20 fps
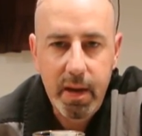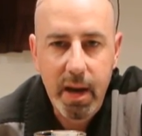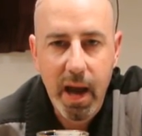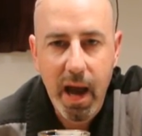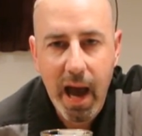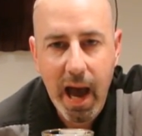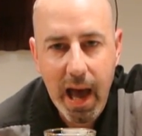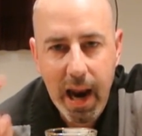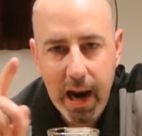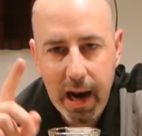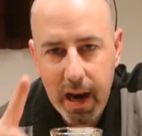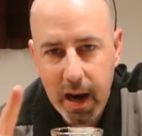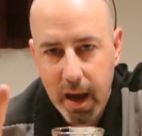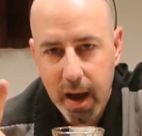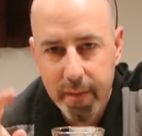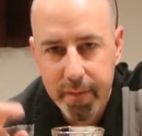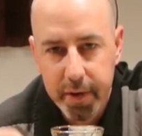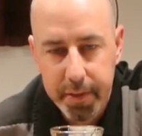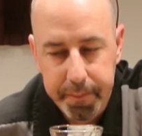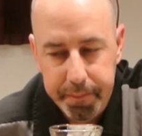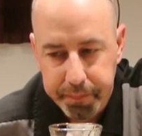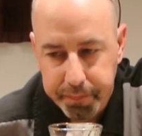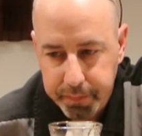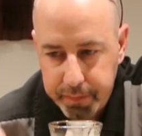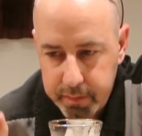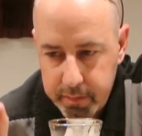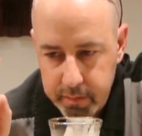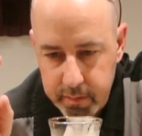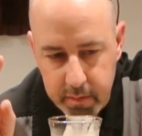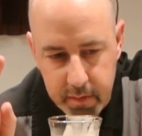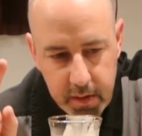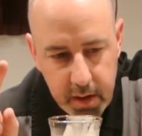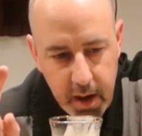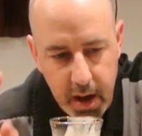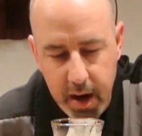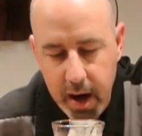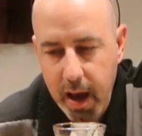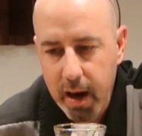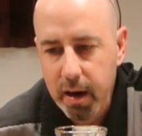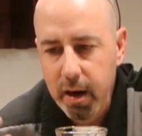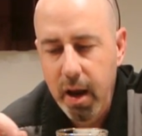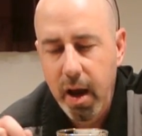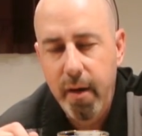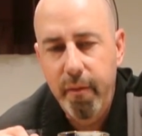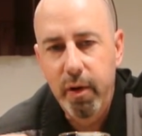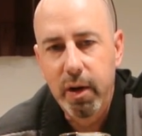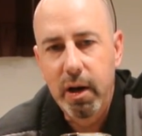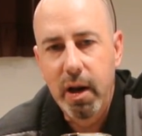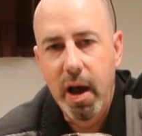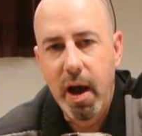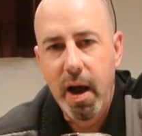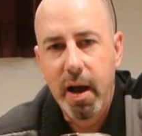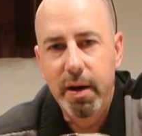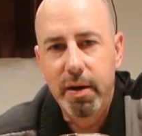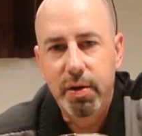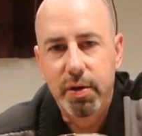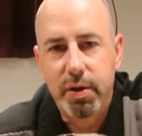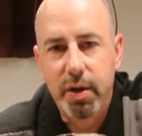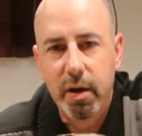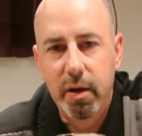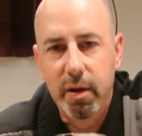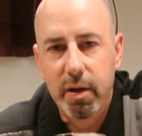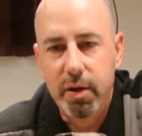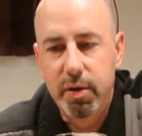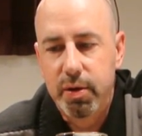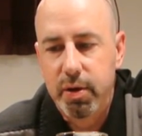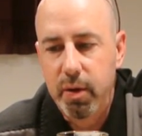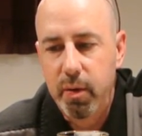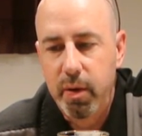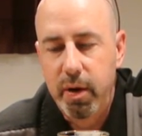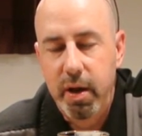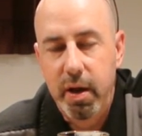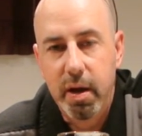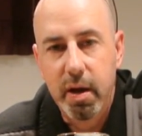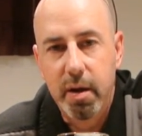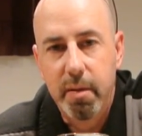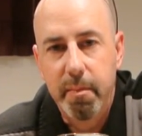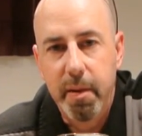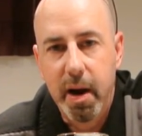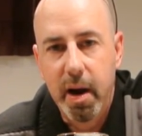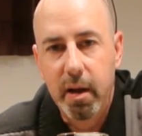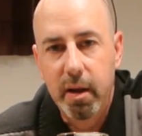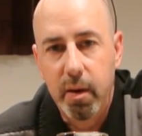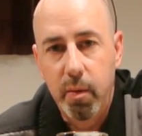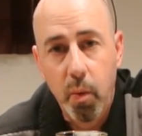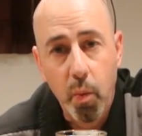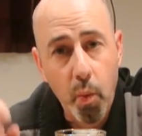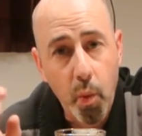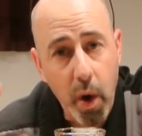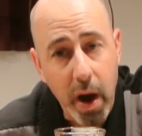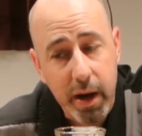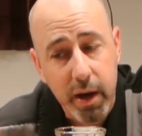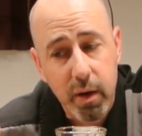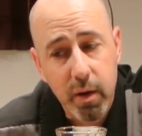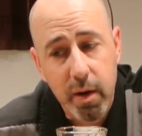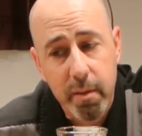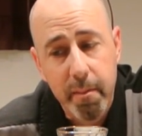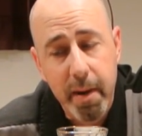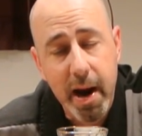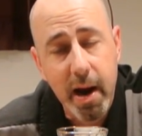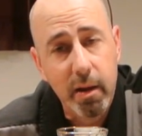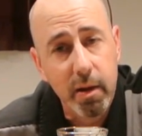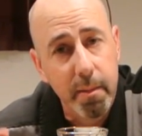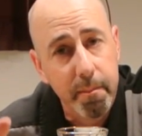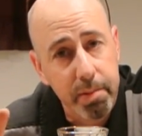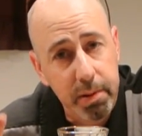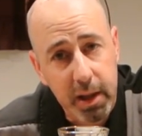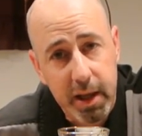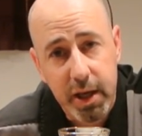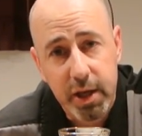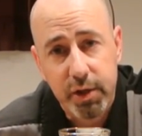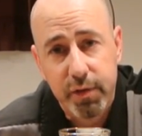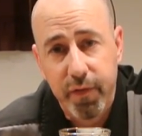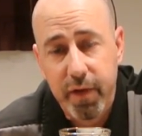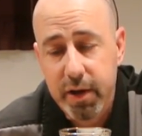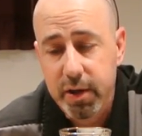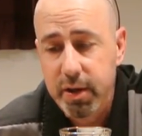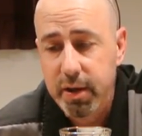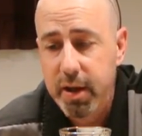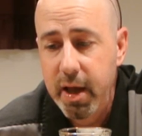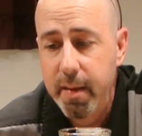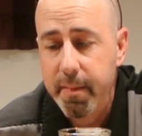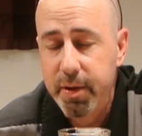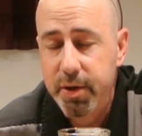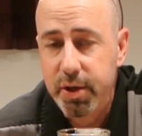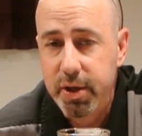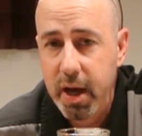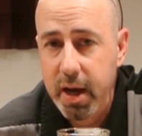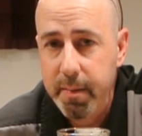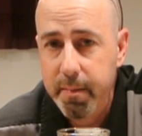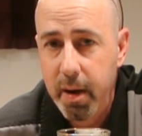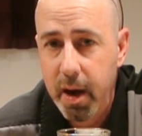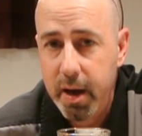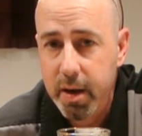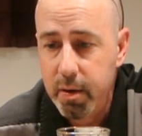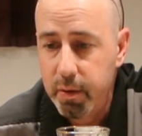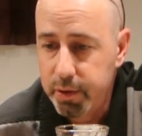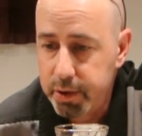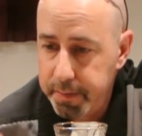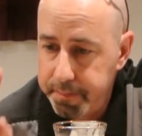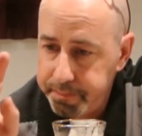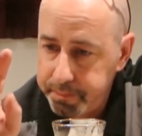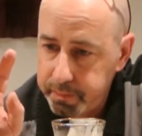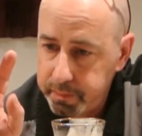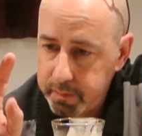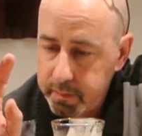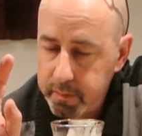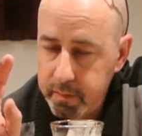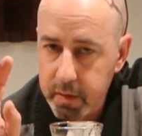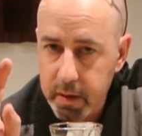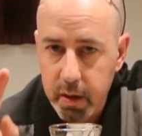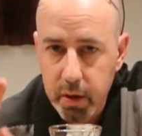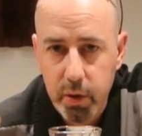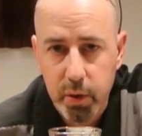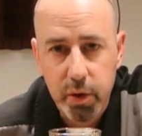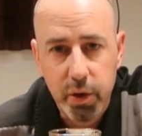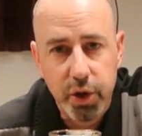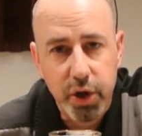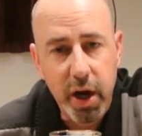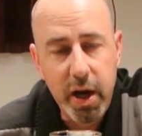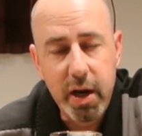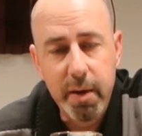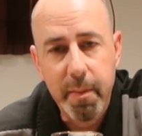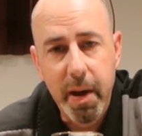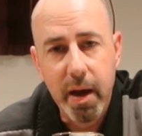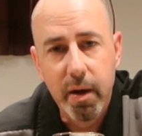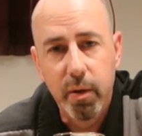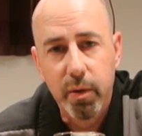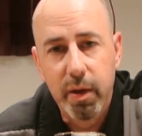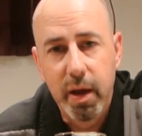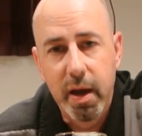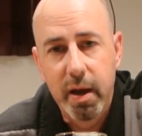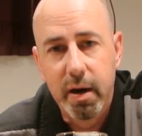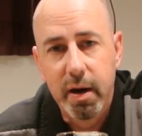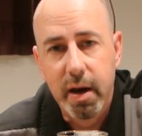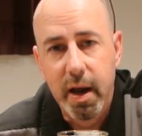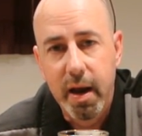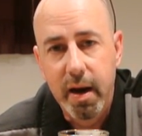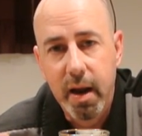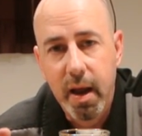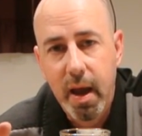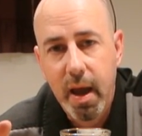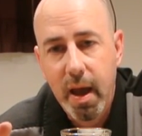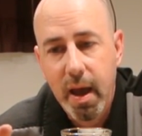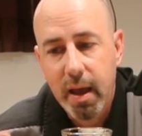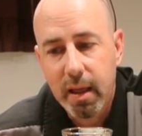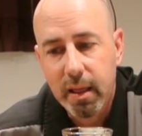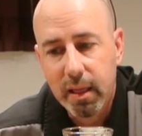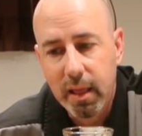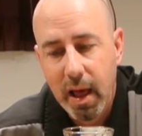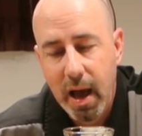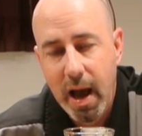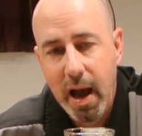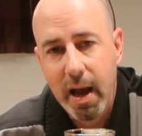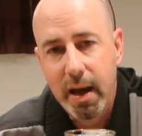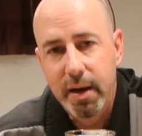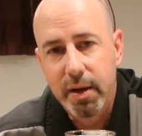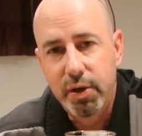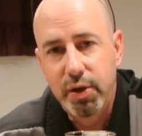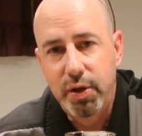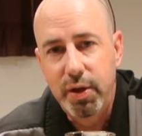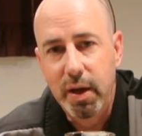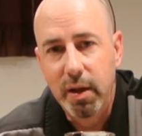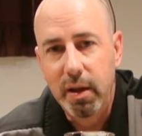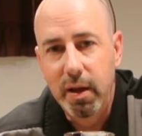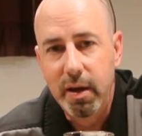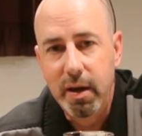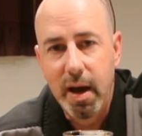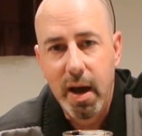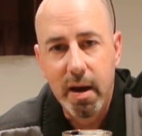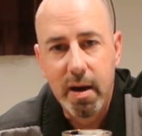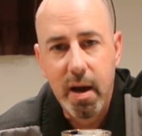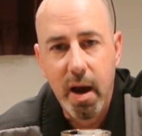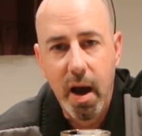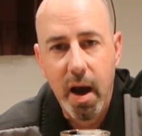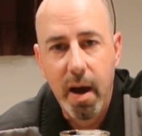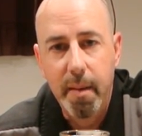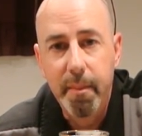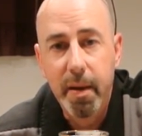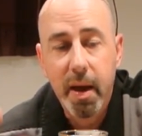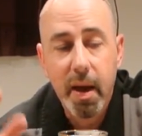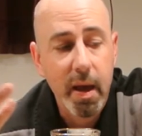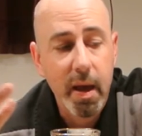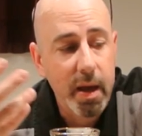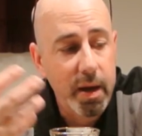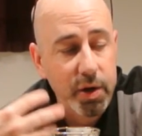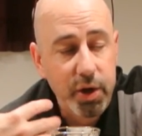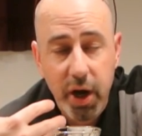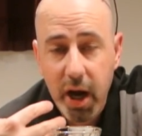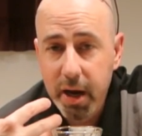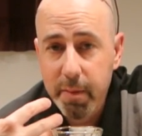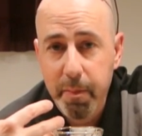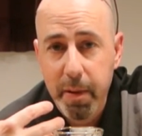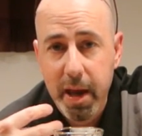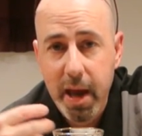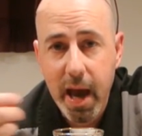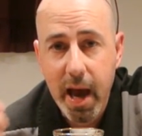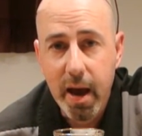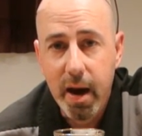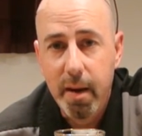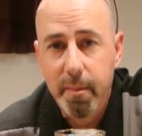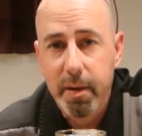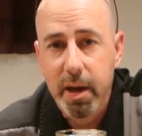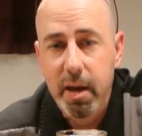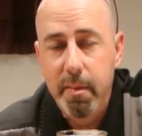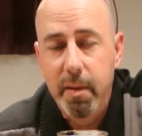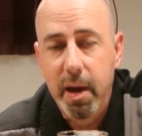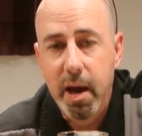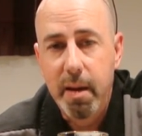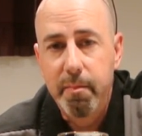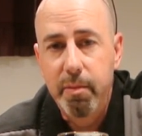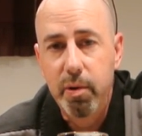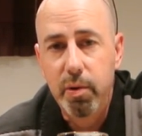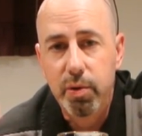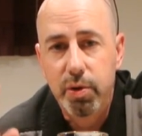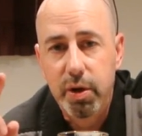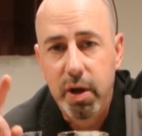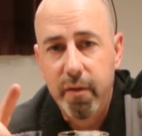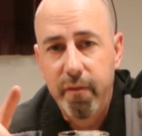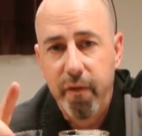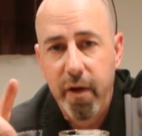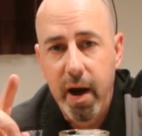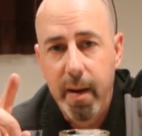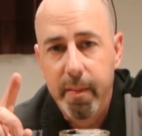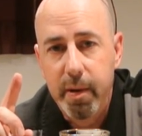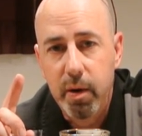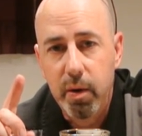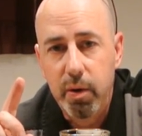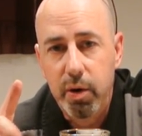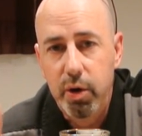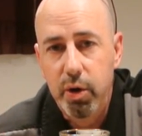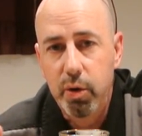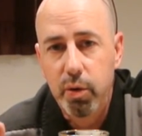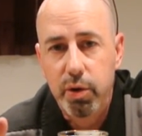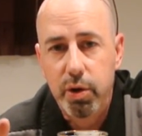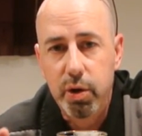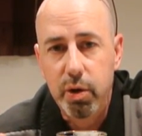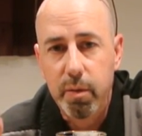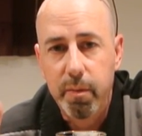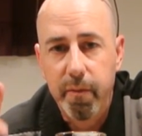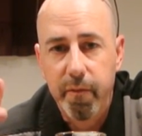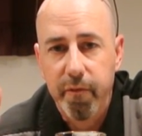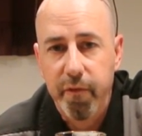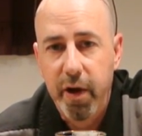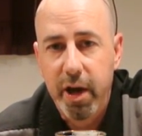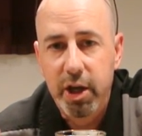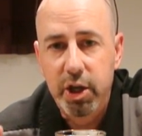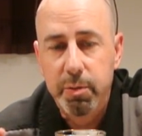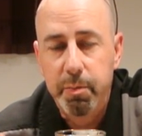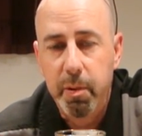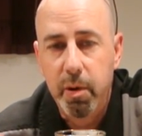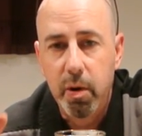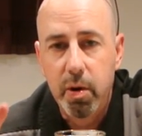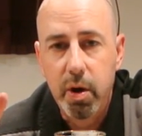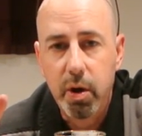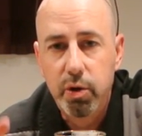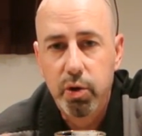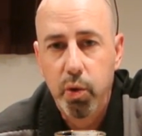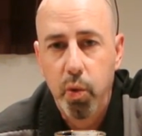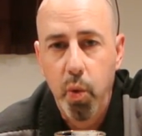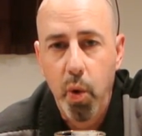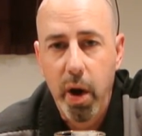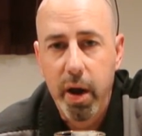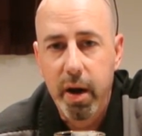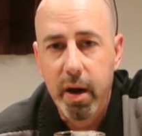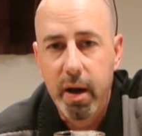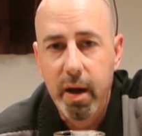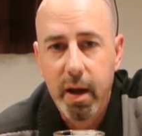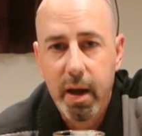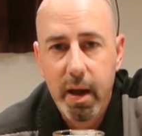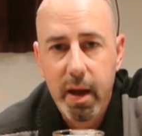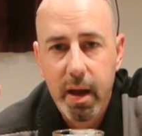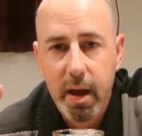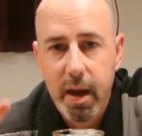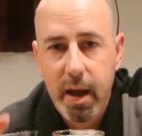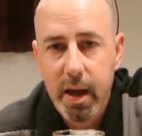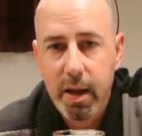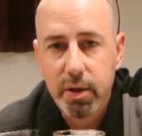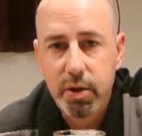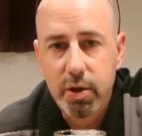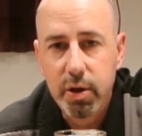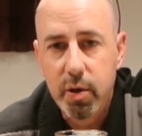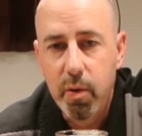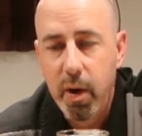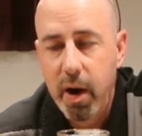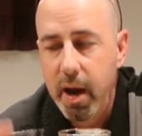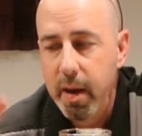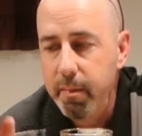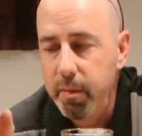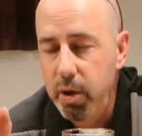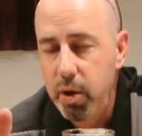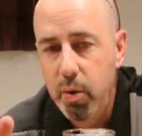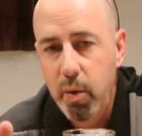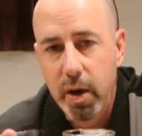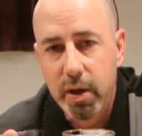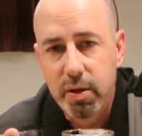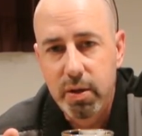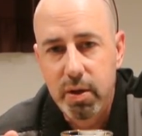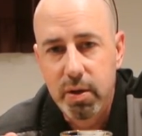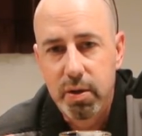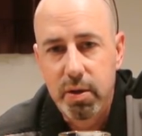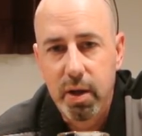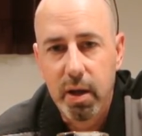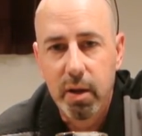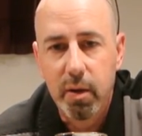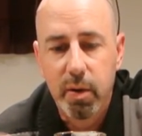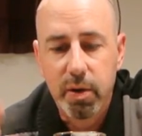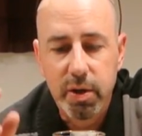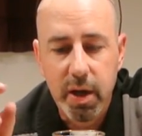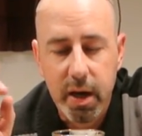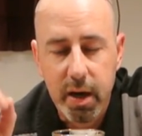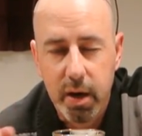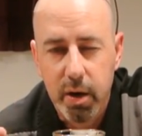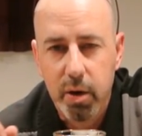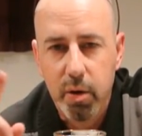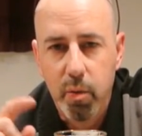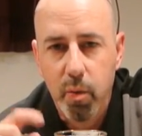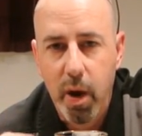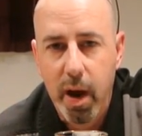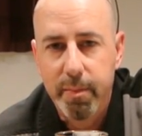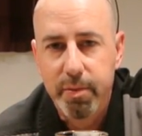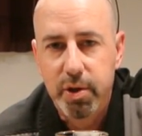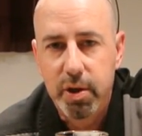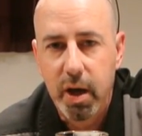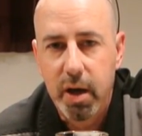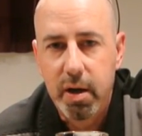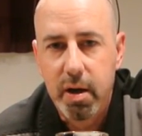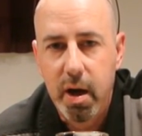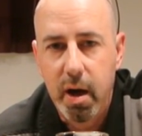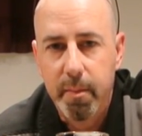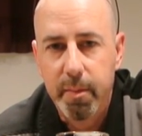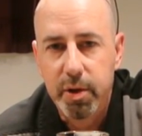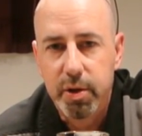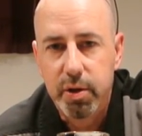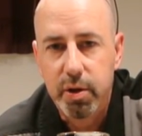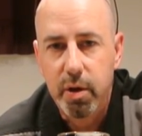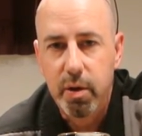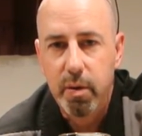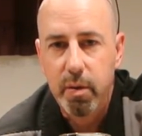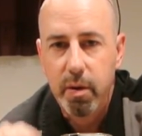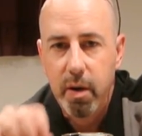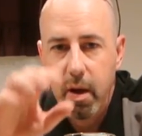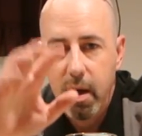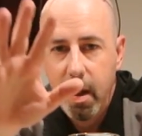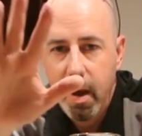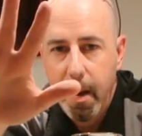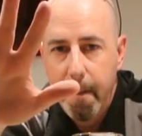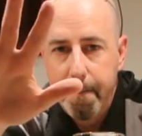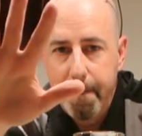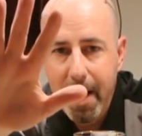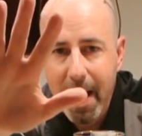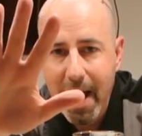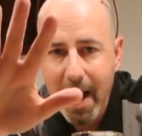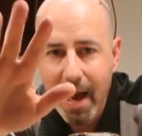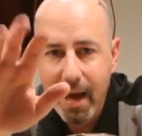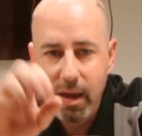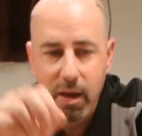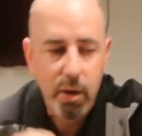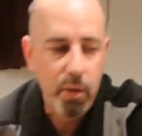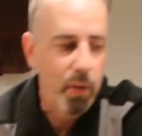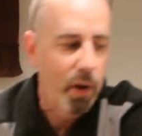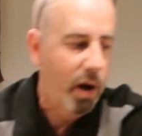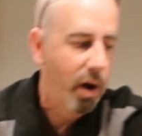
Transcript: I love it. And I love what Lyon Distilling is doing here in Maryland. When you're in Maryland, please visit them in St. Michael's. You can check them out on the internet, lyondistilling.com. Check me out. I'm E-Man Booze. You can find me on YouTube, Facebook, Twitter, Instagram, U.S. Distilleries, and a new website coming soon. Bye, you